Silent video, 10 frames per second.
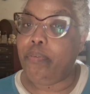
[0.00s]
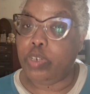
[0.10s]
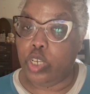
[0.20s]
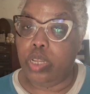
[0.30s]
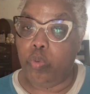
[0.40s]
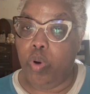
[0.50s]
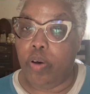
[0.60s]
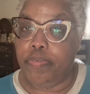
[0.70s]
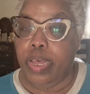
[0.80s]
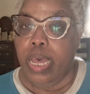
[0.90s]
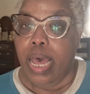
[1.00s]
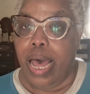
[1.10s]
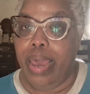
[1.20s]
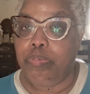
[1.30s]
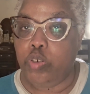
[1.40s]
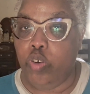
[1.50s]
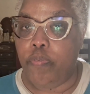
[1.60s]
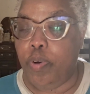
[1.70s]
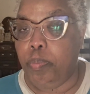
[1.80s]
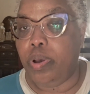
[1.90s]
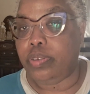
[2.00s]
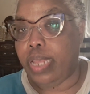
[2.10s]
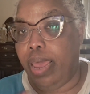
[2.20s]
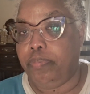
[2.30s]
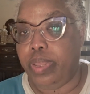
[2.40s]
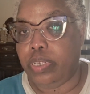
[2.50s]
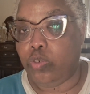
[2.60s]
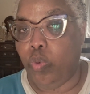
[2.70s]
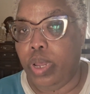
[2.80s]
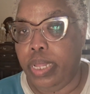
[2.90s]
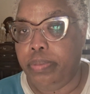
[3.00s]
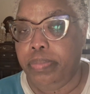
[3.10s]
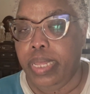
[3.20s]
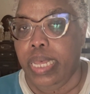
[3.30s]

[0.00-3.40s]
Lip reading: Virginia Woolf. I have 2 of her books. I have this one.